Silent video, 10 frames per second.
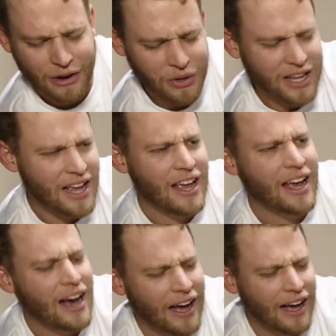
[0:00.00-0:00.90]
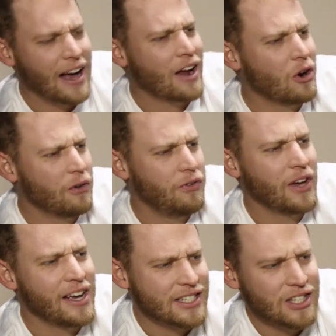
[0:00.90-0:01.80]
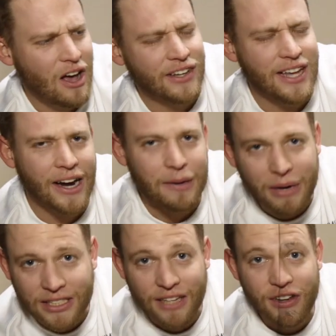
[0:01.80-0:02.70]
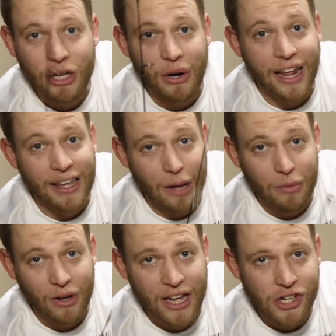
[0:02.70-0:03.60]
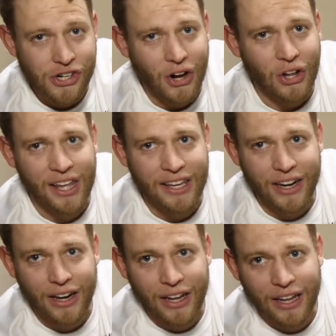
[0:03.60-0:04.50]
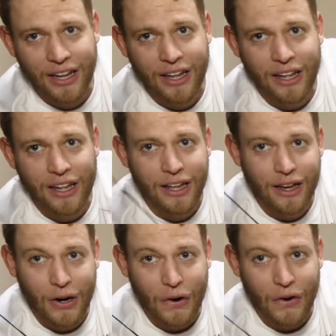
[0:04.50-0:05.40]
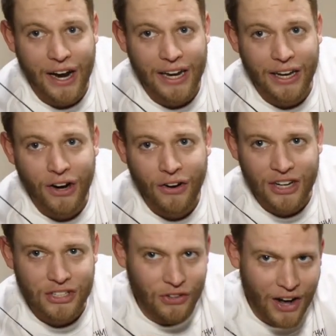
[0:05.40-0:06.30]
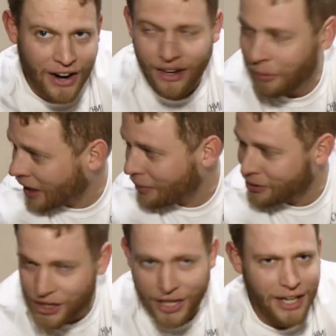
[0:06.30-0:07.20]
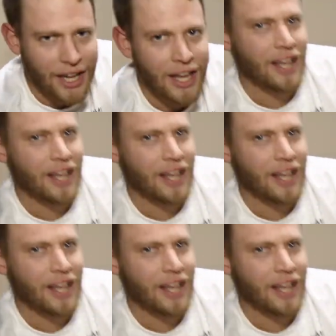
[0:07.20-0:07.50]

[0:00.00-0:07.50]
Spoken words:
Okay, I don't know if you guys saw the Tiger Muskie video at Lake Elmo last year. I'll link it right here next to Rhonda. What up, Cheek?